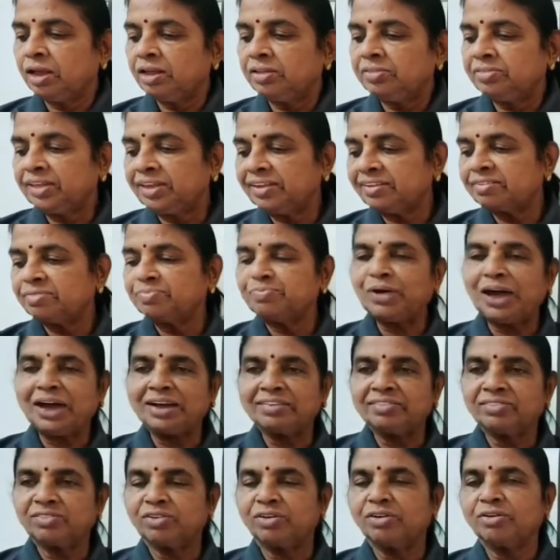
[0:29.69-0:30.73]
These
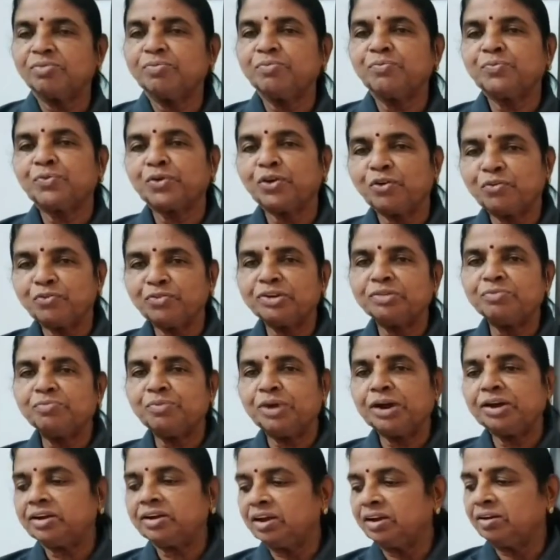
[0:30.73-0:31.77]
banks are
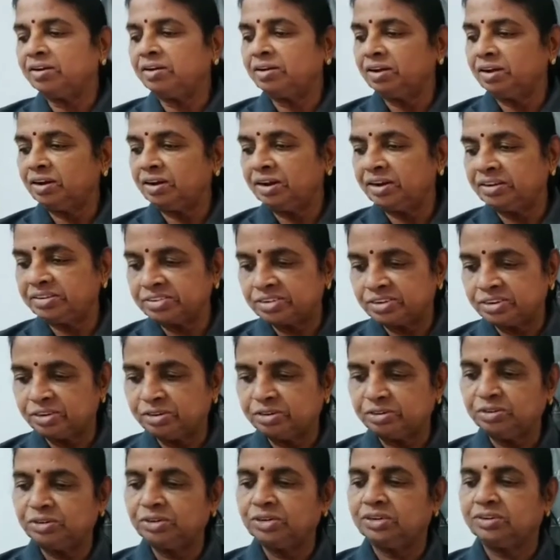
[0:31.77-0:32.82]
profit-making
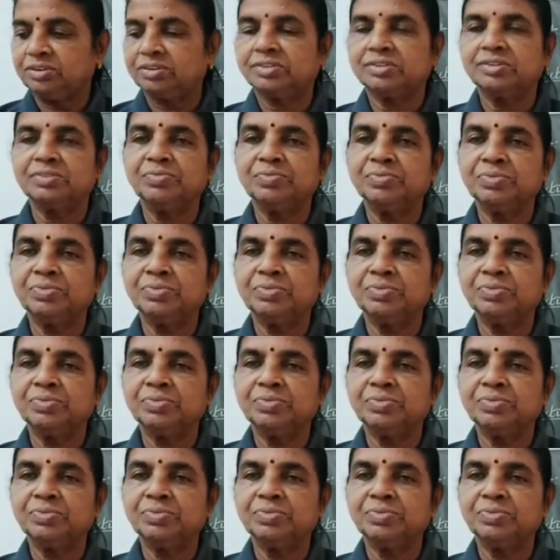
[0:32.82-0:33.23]
institutions.